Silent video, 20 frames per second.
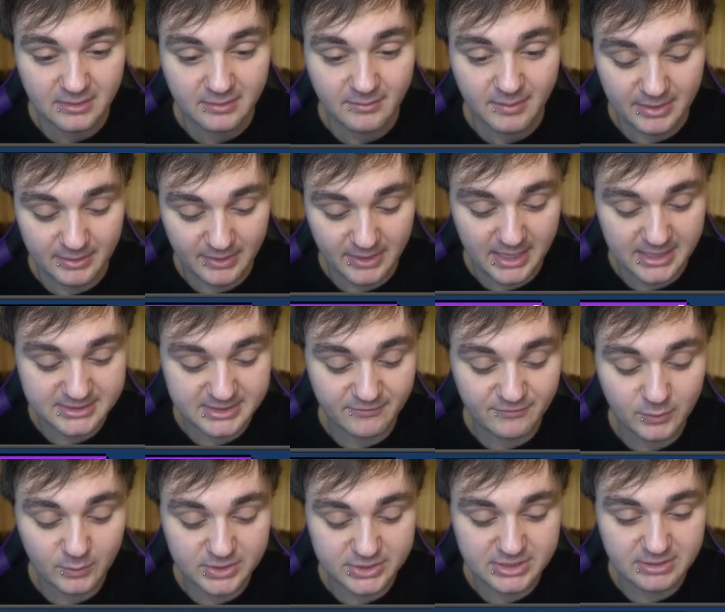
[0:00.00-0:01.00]
But anyway, guys, if
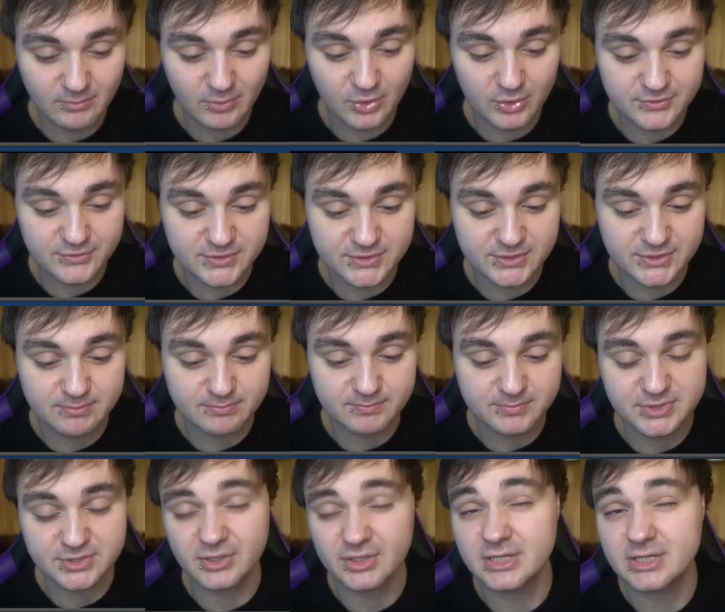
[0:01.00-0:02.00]
you want to see more
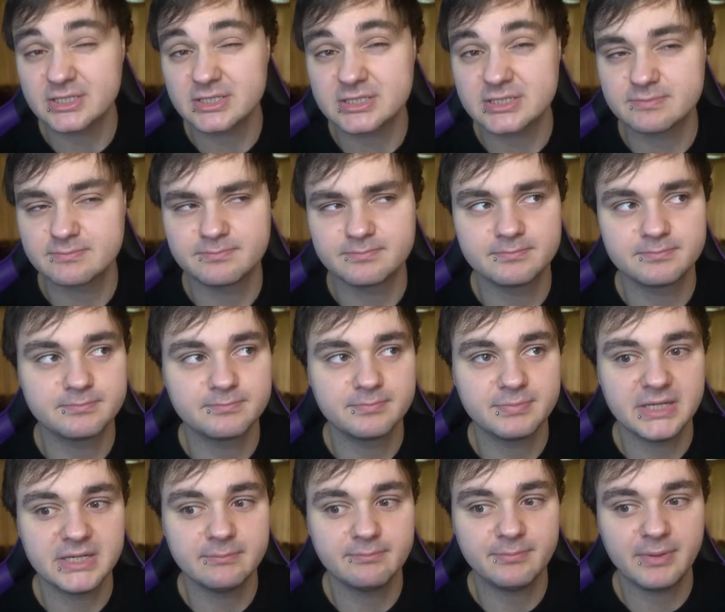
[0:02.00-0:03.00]
Sonic
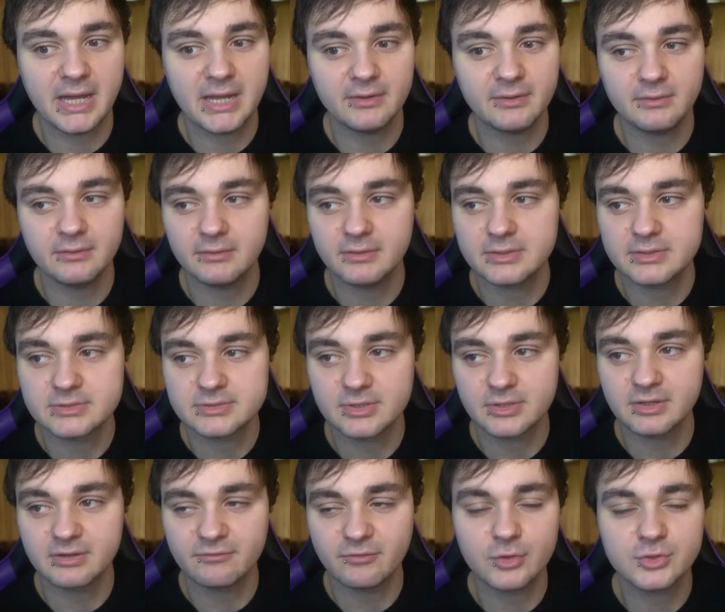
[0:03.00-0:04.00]
Speed Battle,
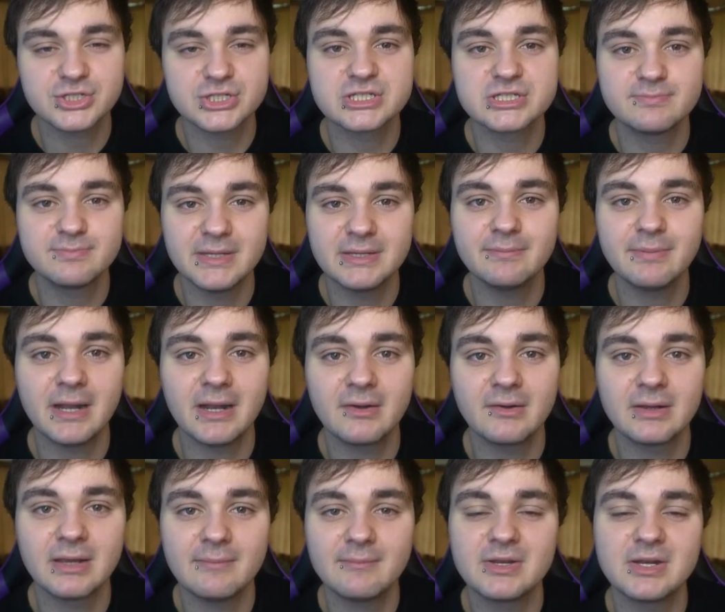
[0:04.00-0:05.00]
Sonic Forces Speed Battle,
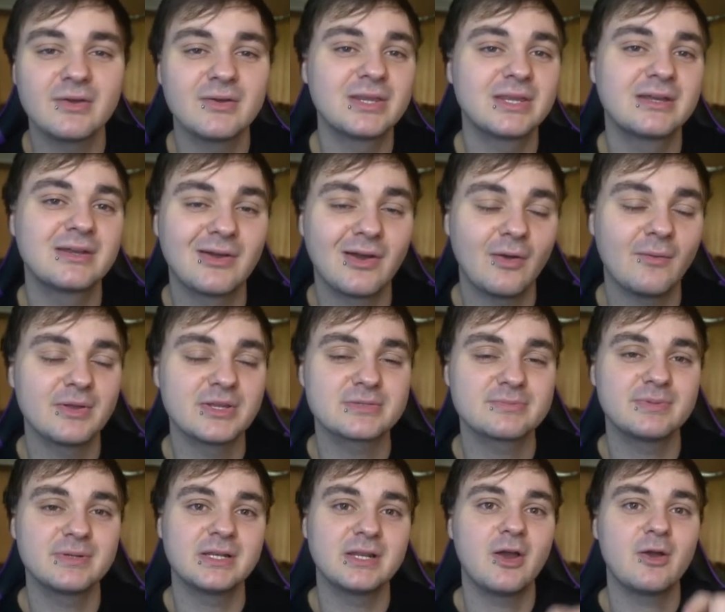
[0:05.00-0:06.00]
let me know in the comments
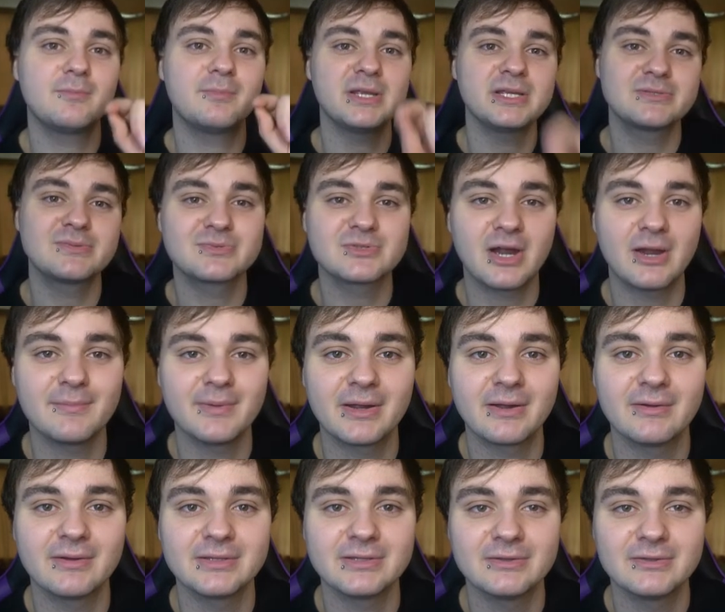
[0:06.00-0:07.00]
below. Please subscribe and comment.